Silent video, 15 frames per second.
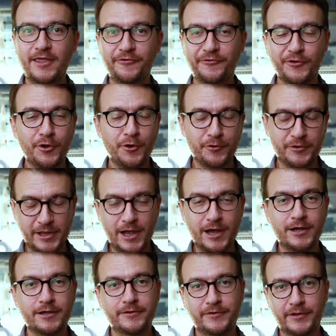So
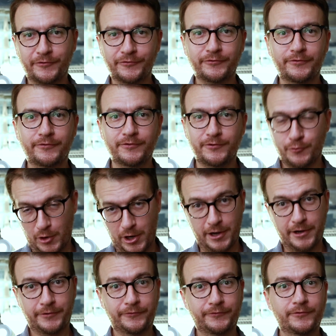yeah, thanks you
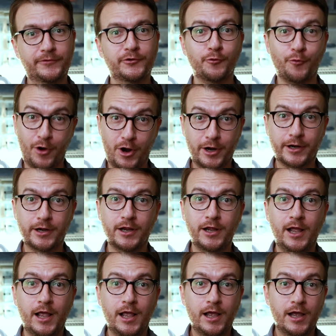guys. You rock.
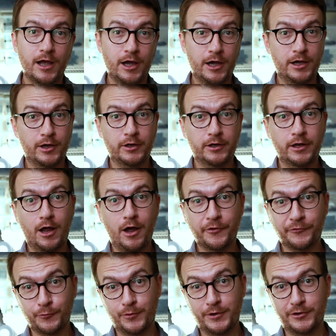
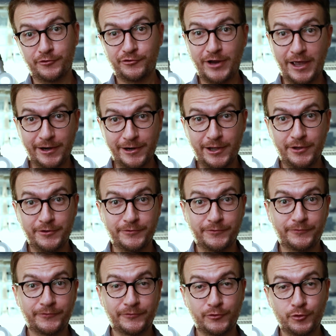Also want to shout
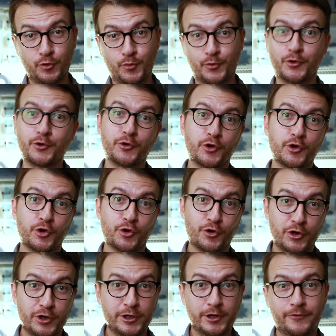out to Brooklyn
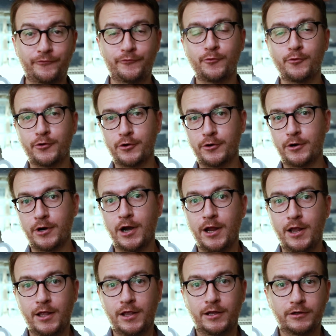Cura for
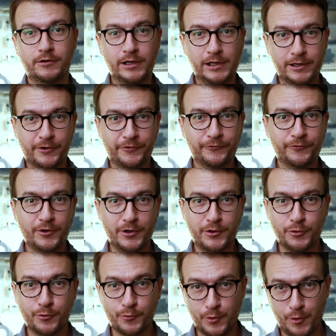letting us
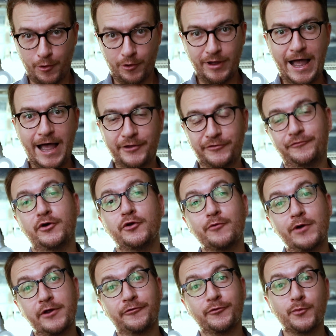throw our last
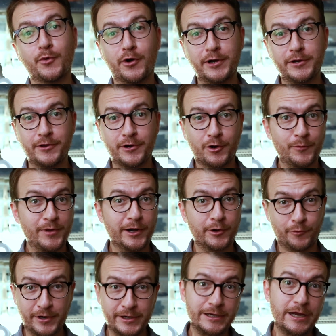fundraising party there. We had a
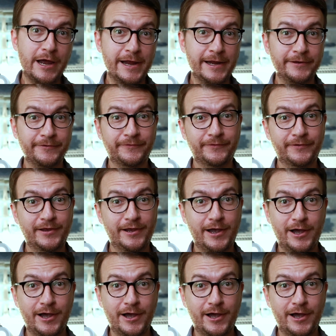great night.